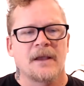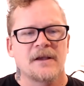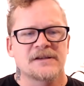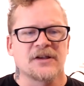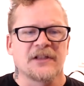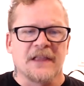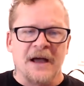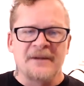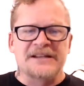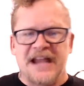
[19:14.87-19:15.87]
So the
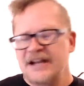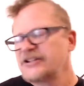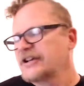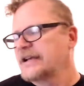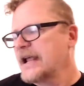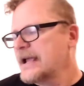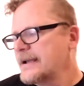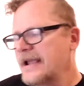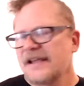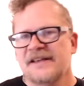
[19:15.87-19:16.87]
lamentation
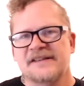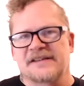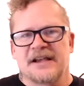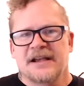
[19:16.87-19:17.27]
is,